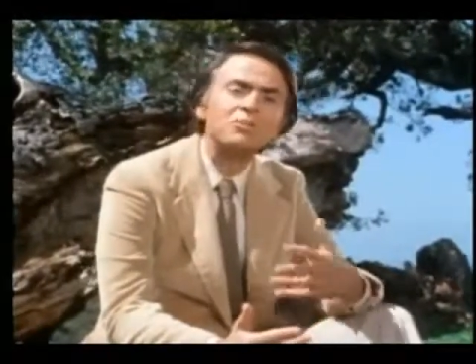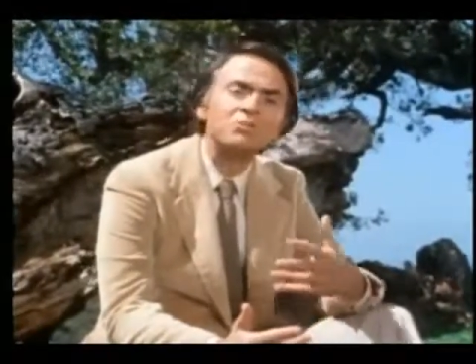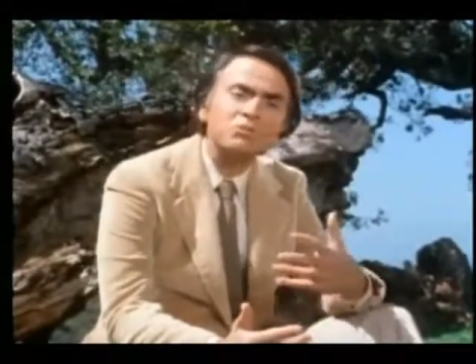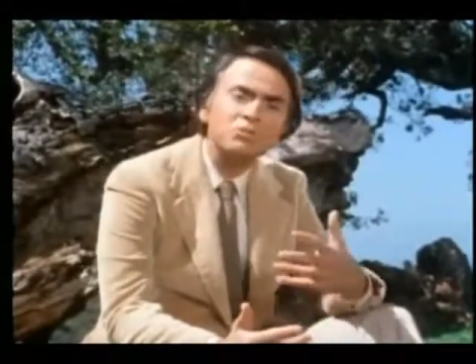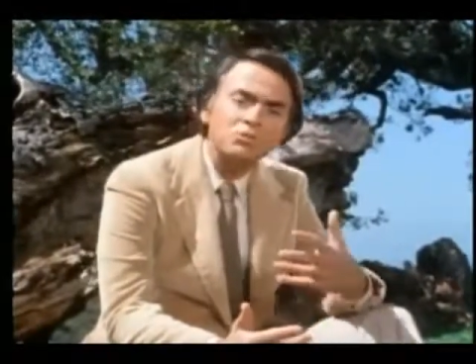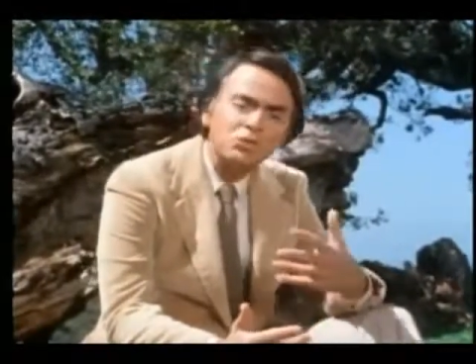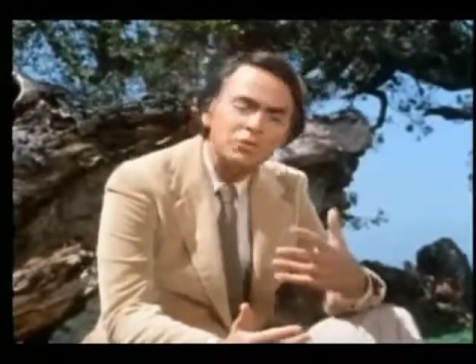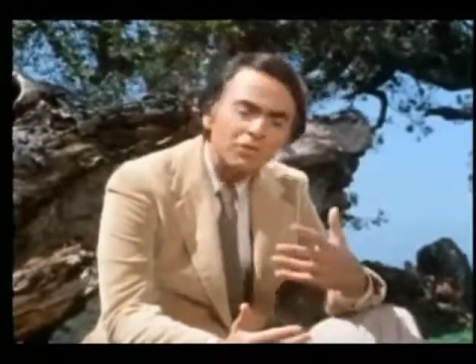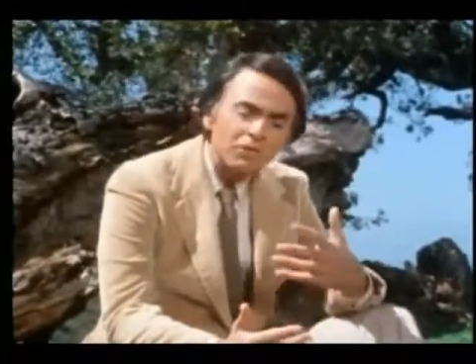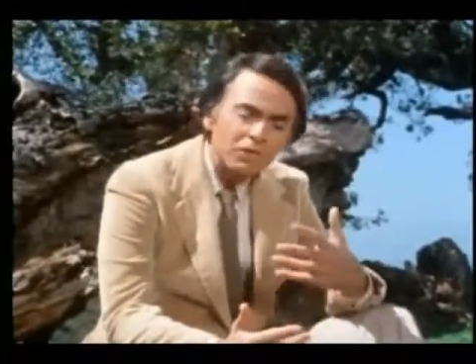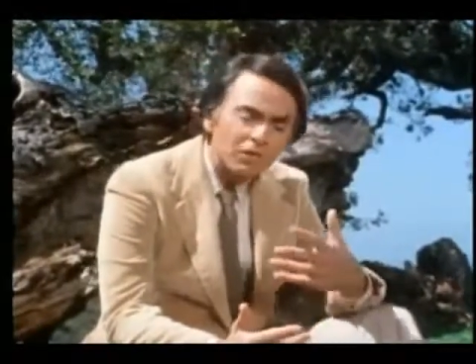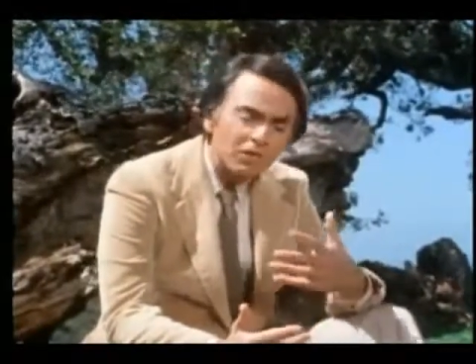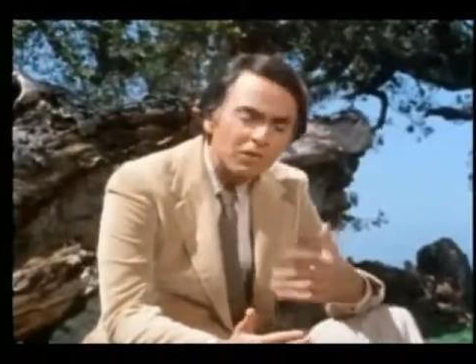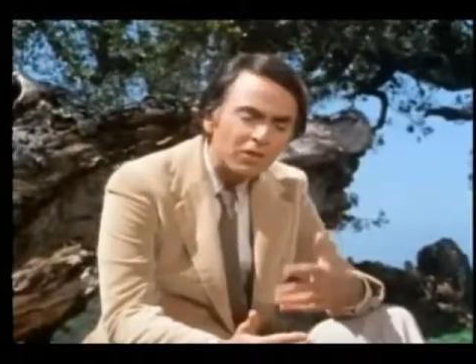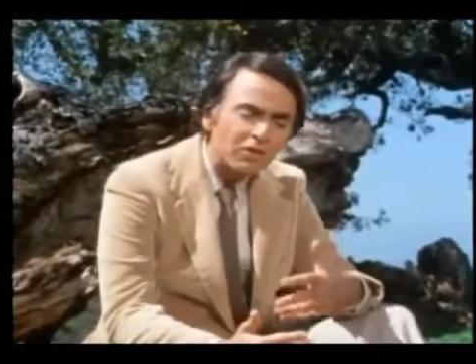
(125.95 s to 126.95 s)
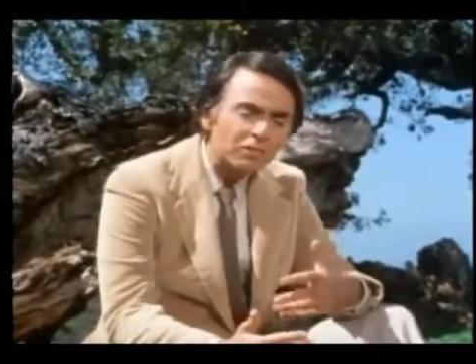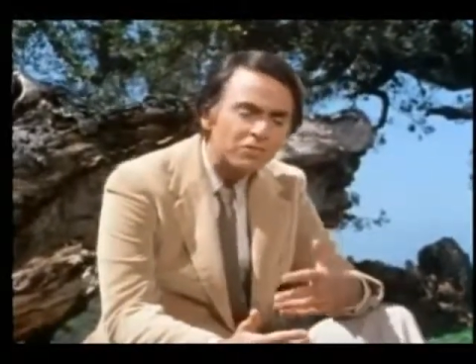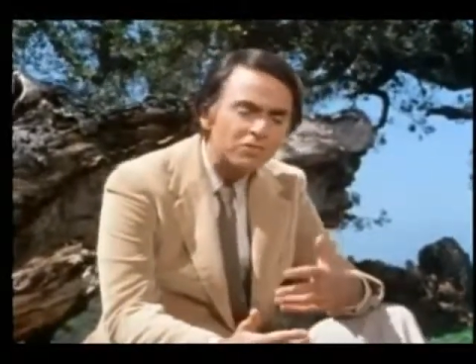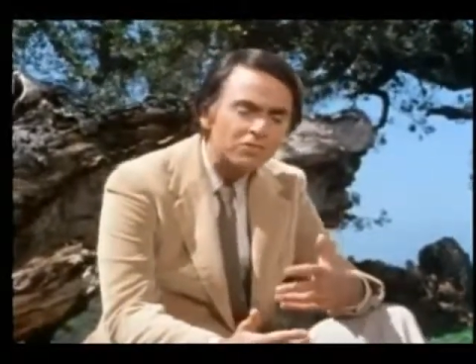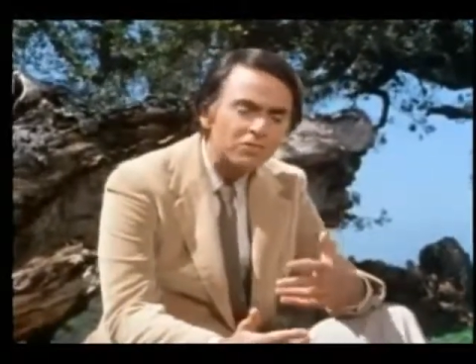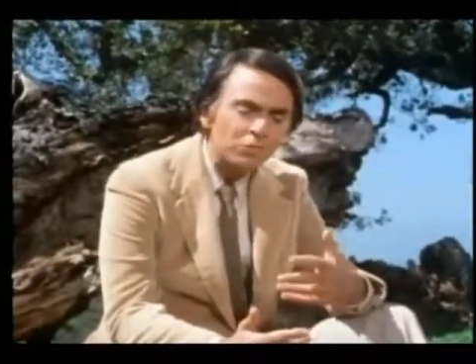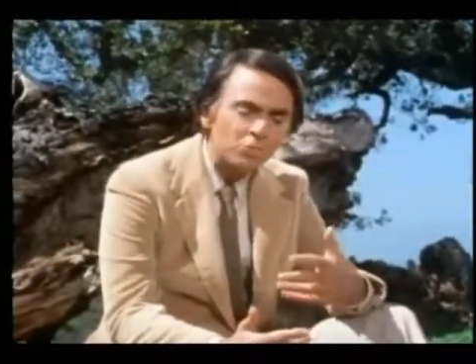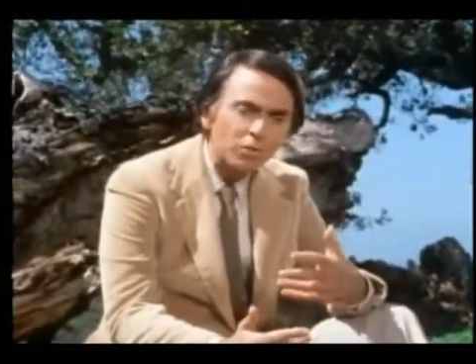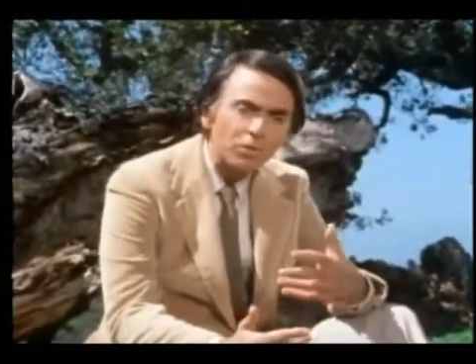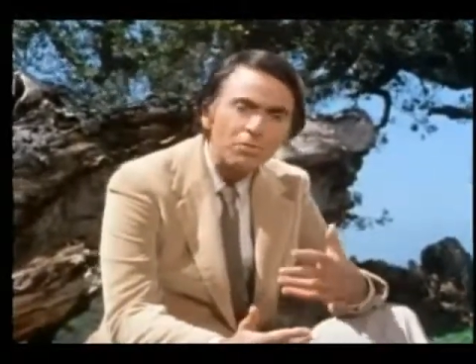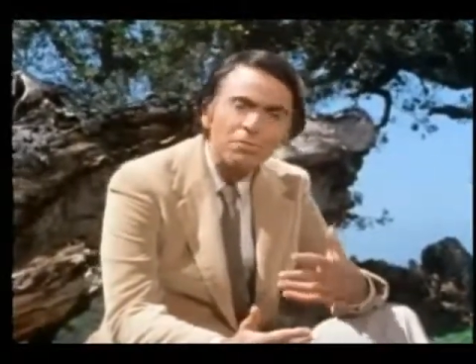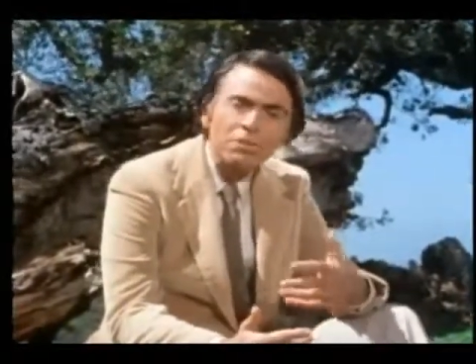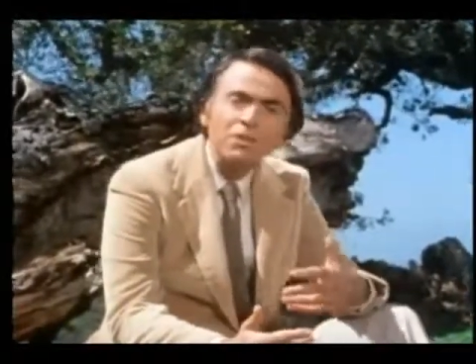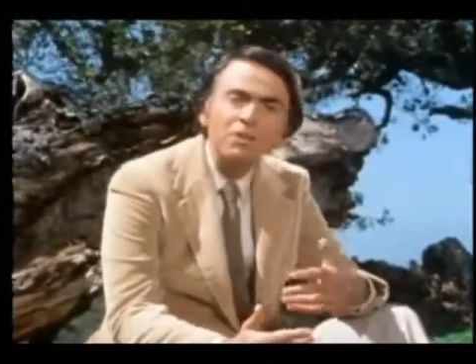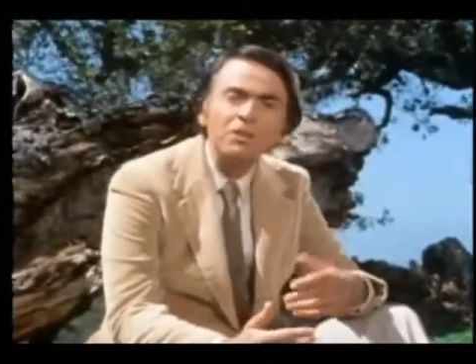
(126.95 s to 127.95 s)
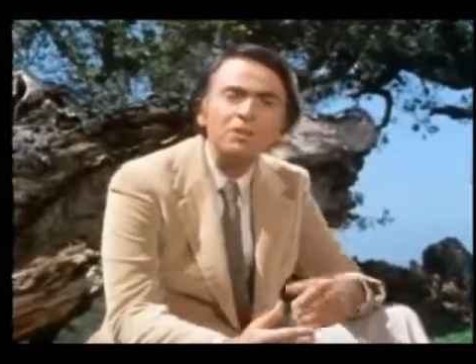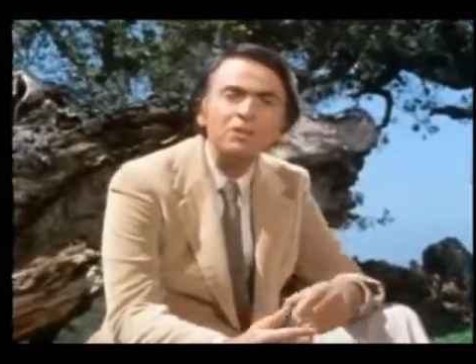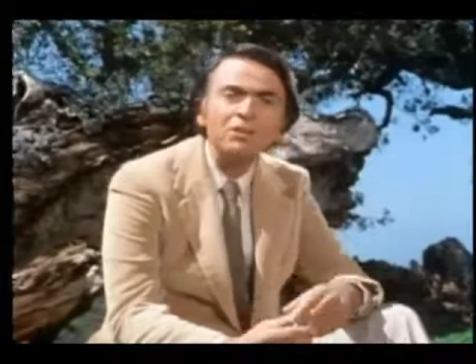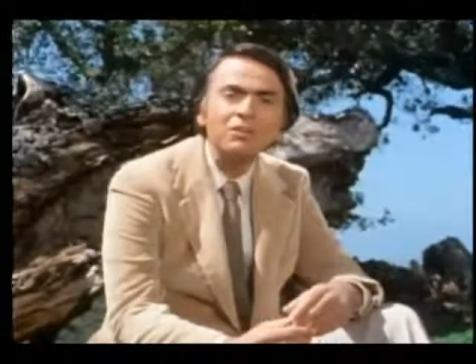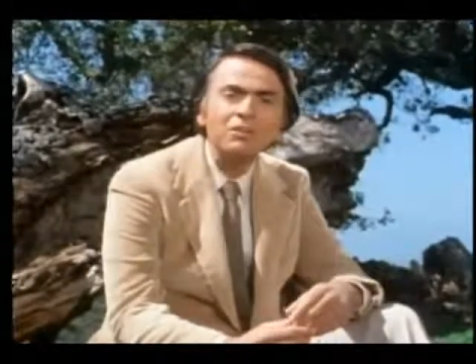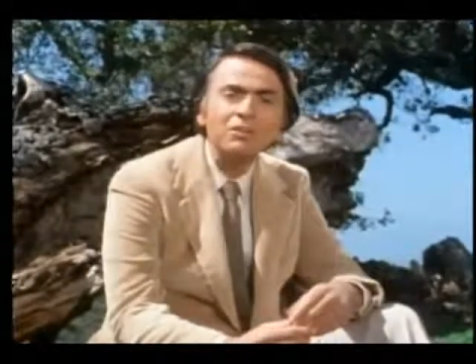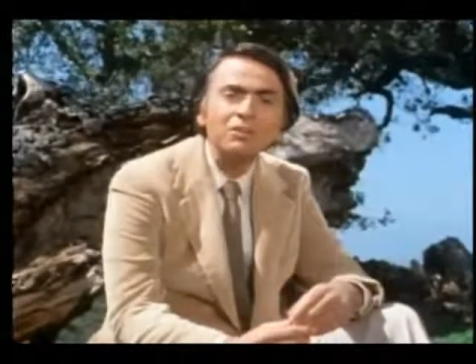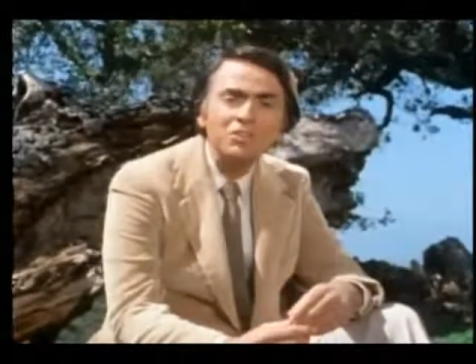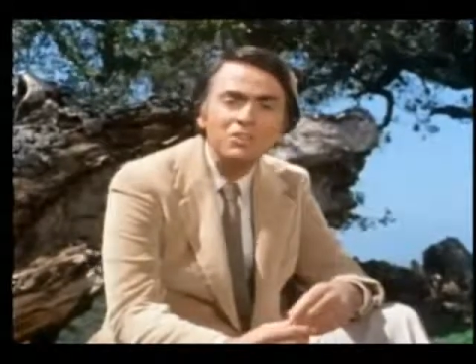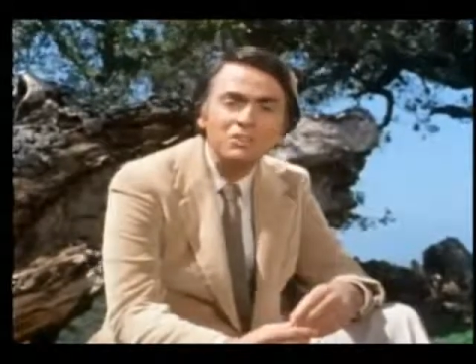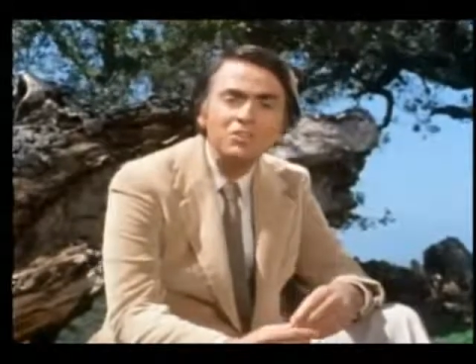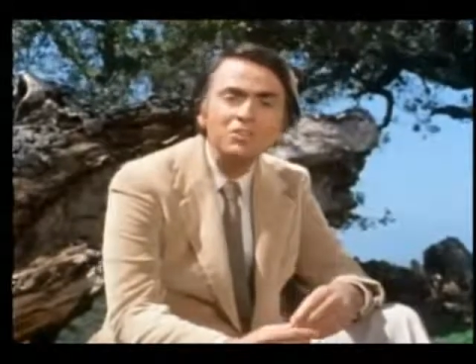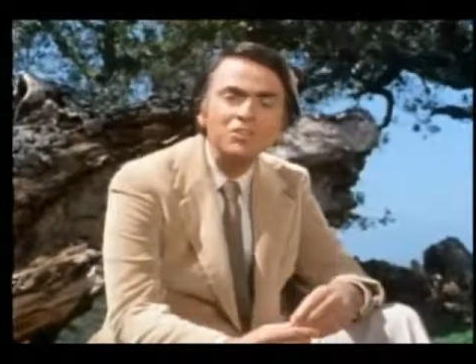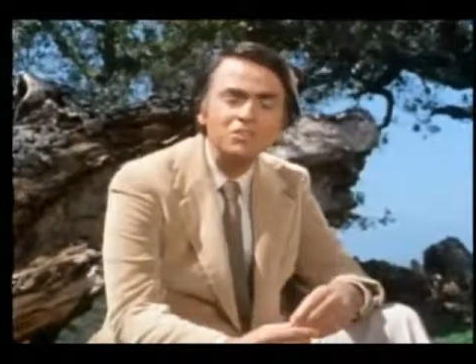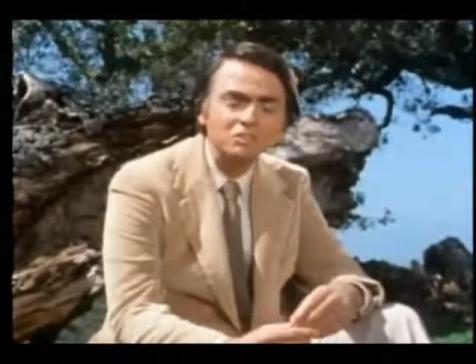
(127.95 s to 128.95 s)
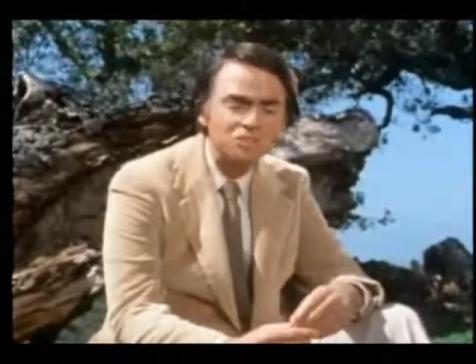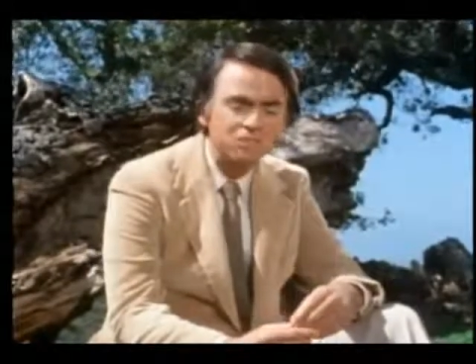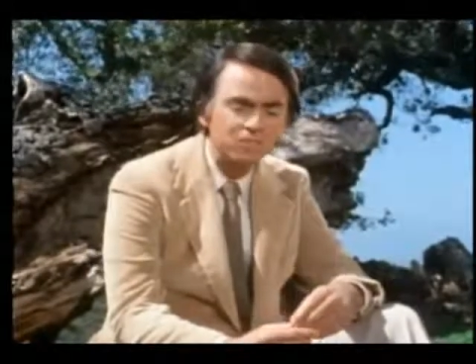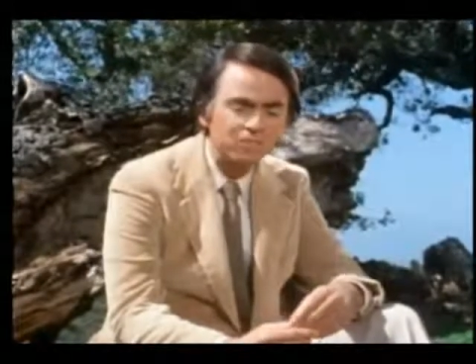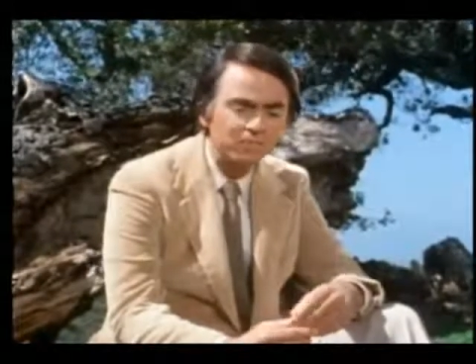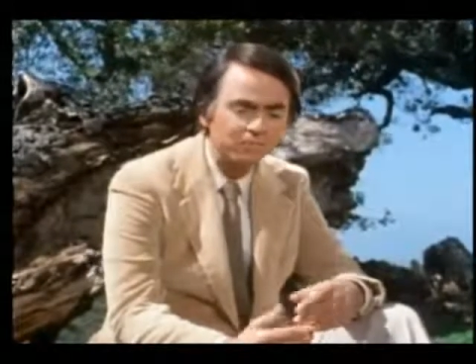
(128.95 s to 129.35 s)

preserving the lives and well-being of its citizens